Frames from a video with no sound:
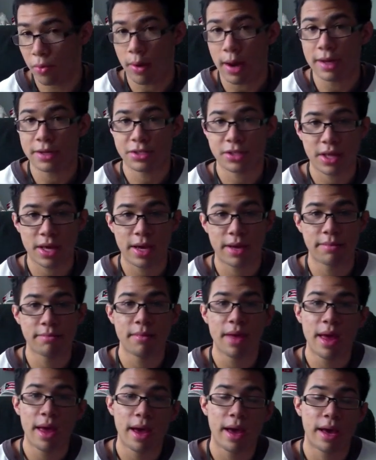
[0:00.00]
Watch
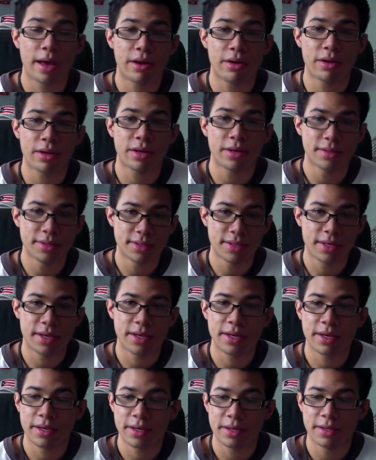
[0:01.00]
that, and all I can
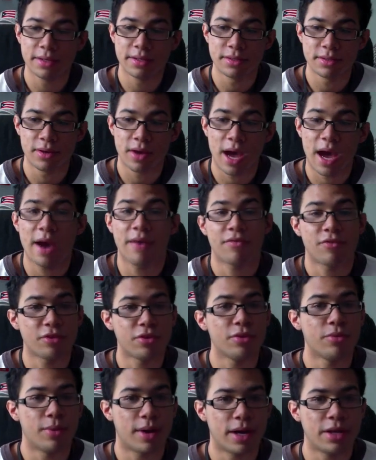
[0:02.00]
say is,
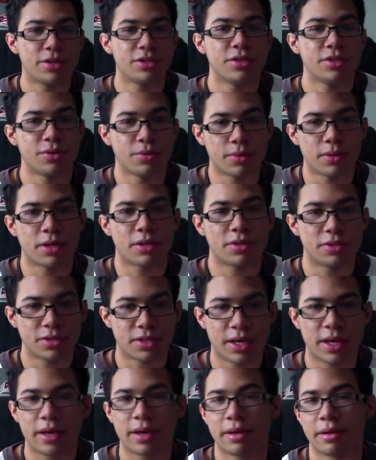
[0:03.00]
after you watch it, you will
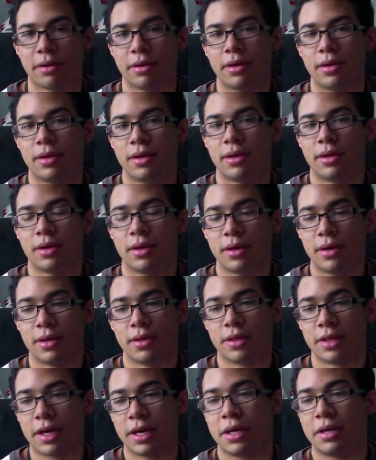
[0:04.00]
understand
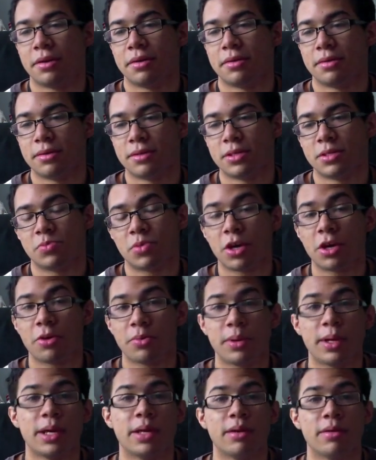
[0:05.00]
that
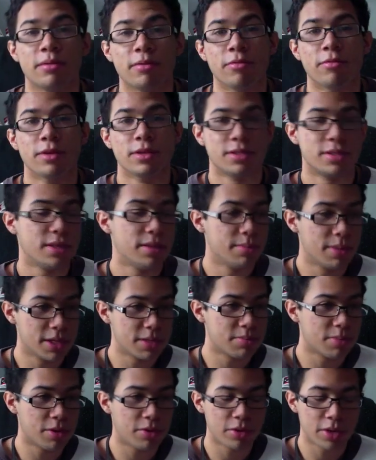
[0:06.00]
Spider-Man was the
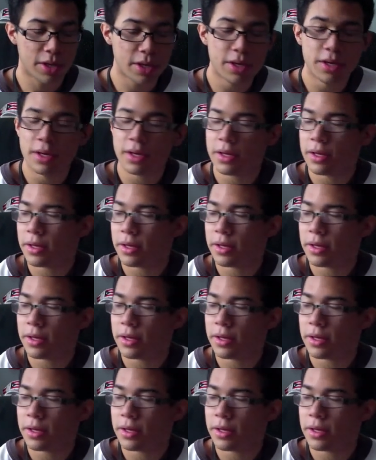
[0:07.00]
best pony.